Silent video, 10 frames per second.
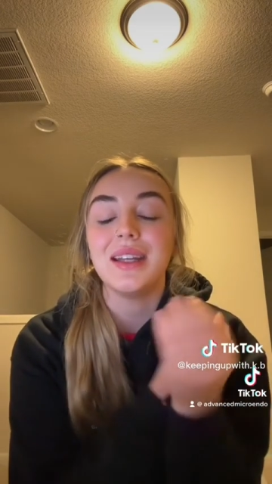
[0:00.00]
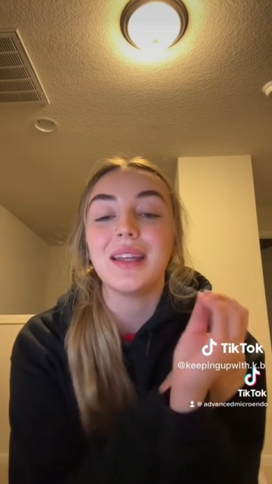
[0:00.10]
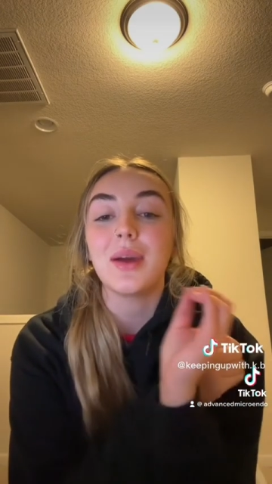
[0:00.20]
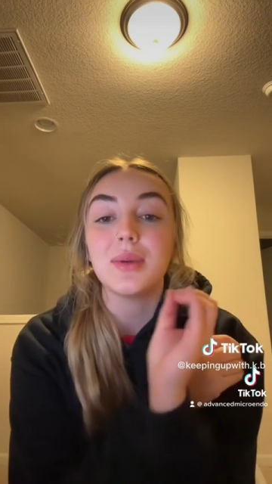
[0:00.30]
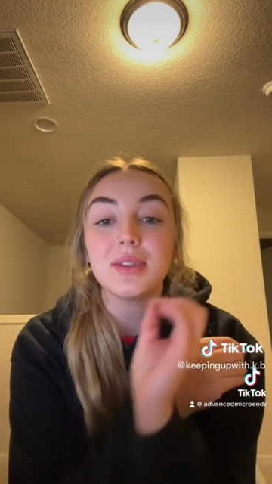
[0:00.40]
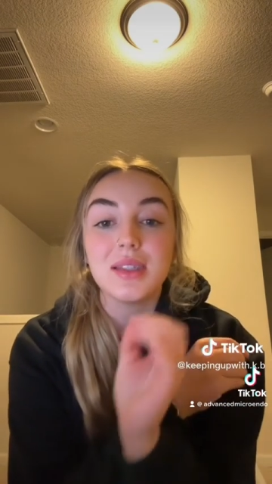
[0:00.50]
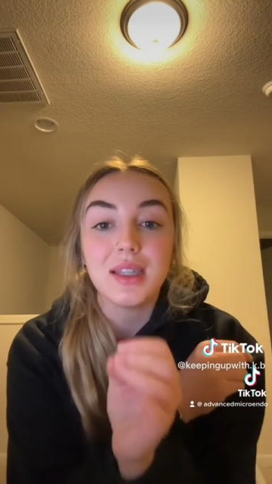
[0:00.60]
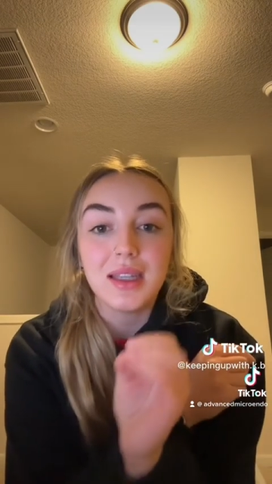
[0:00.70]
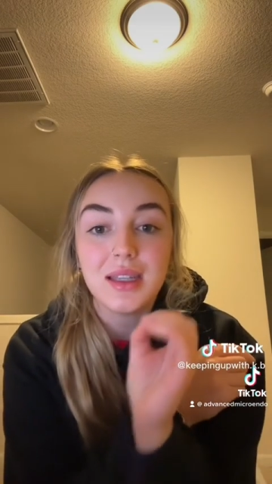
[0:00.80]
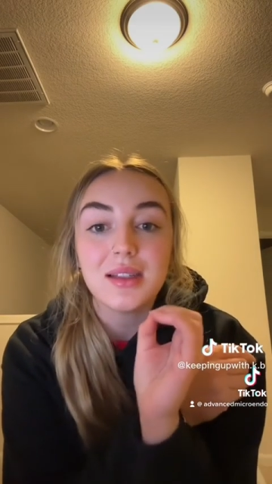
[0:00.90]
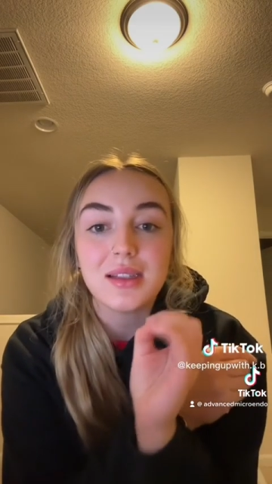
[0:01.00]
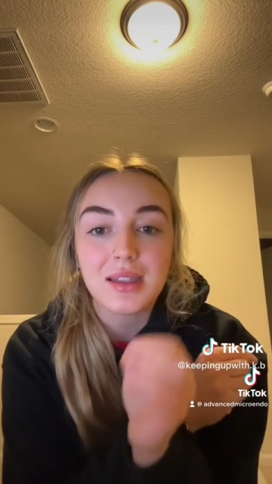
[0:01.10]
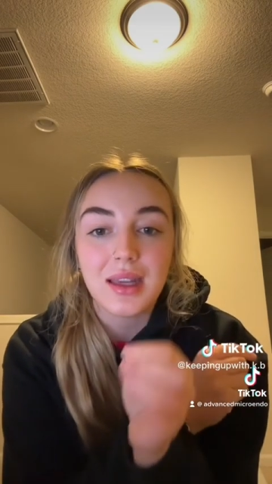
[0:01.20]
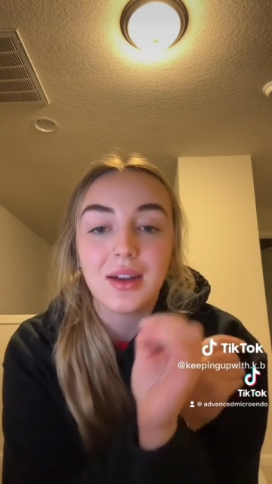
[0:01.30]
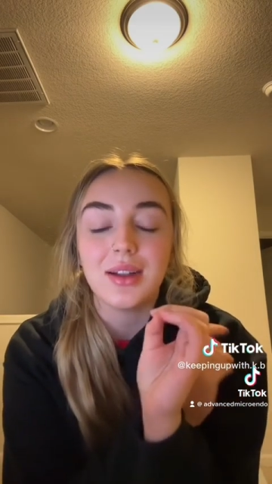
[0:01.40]
and that was the
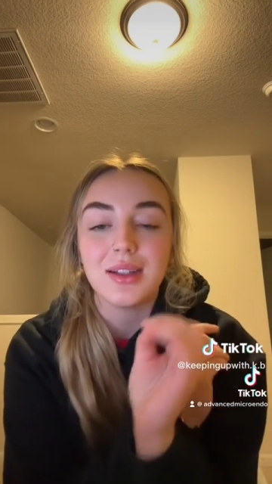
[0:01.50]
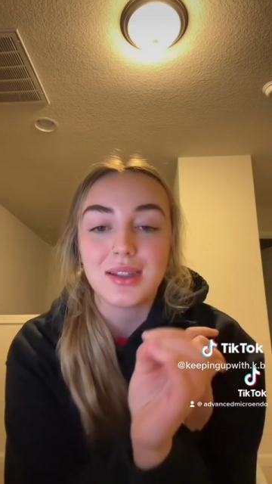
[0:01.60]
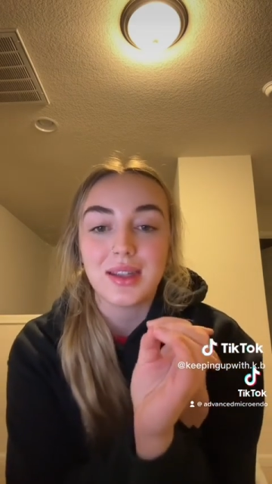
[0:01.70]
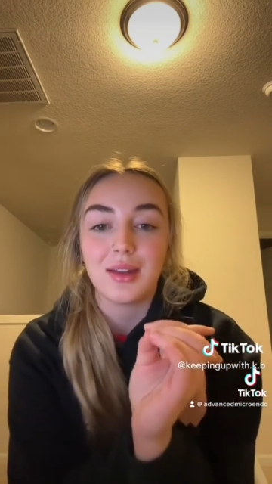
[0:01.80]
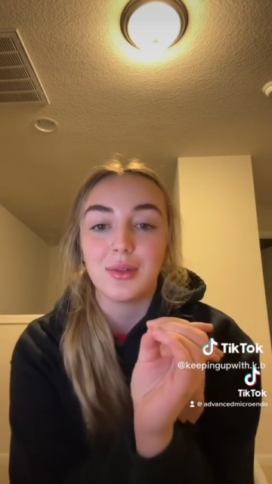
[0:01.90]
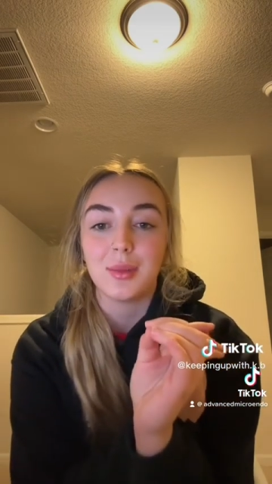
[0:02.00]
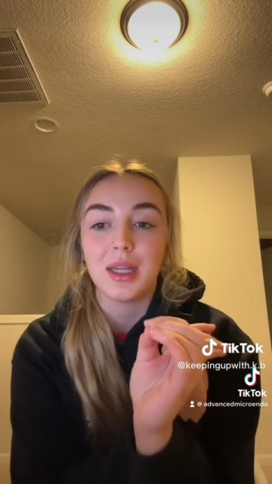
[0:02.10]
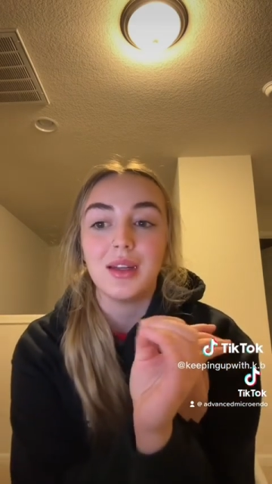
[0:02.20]
scariest thing for me.